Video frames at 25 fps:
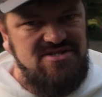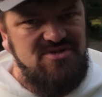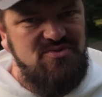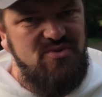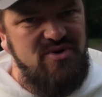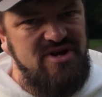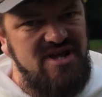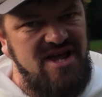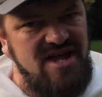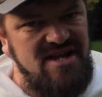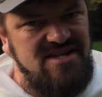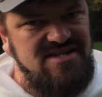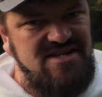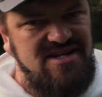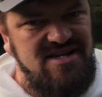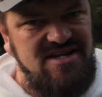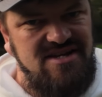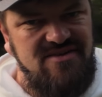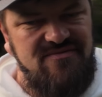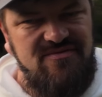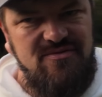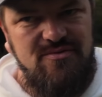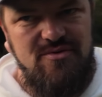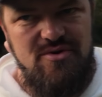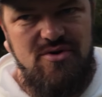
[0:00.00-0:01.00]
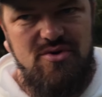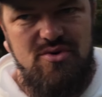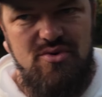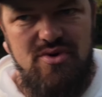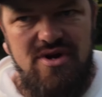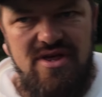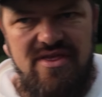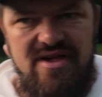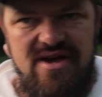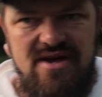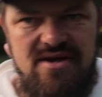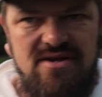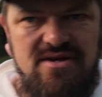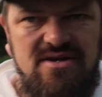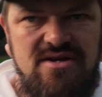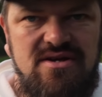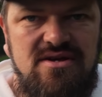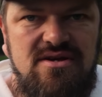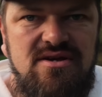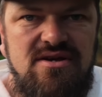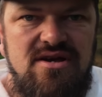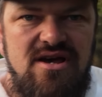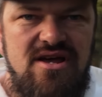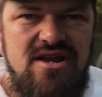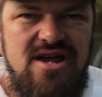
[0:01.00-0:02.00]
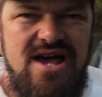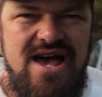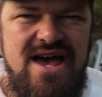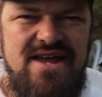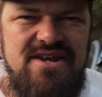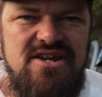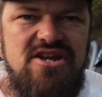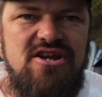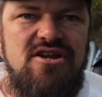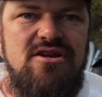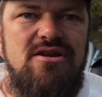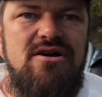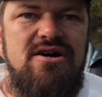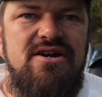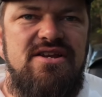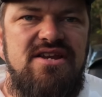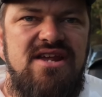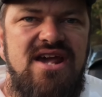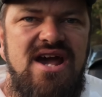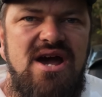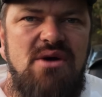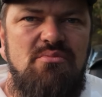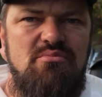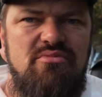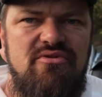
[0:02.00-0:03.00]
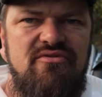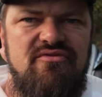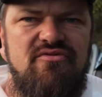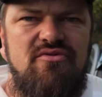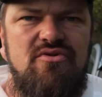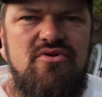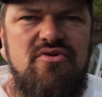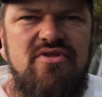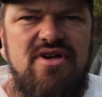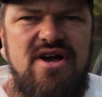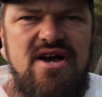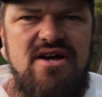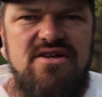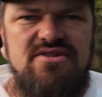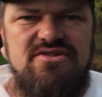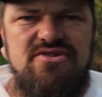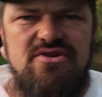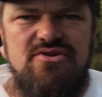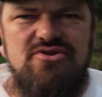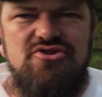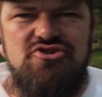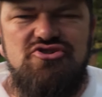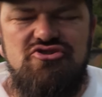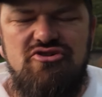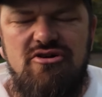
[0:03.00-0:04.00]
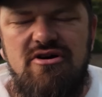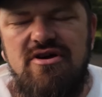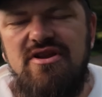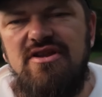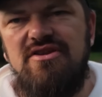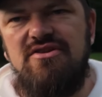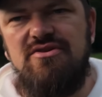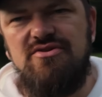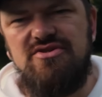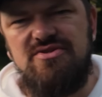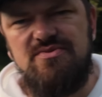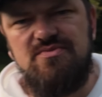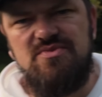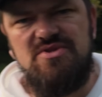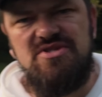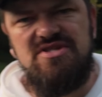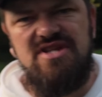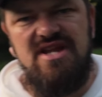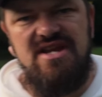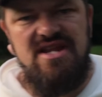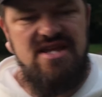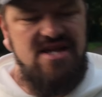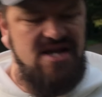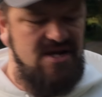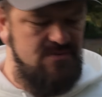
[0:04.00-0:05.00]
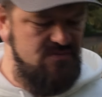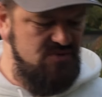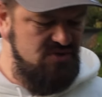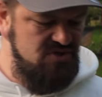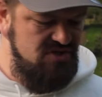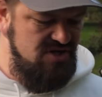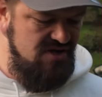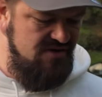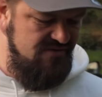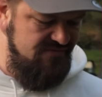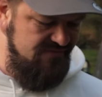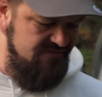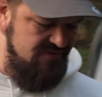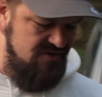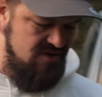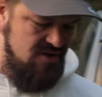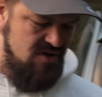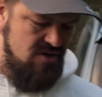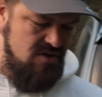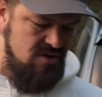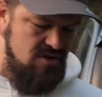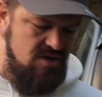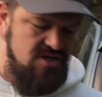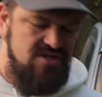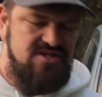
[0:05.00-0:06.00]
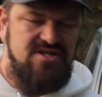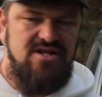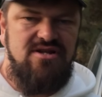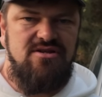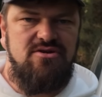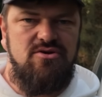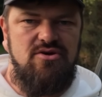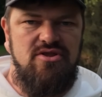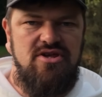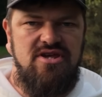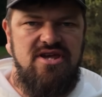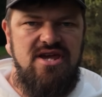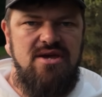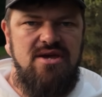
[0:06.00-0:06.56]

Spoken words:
2018, if you want to call it that. And I had a glide cam before that, so I was trying to do some steady cam stuff until I got the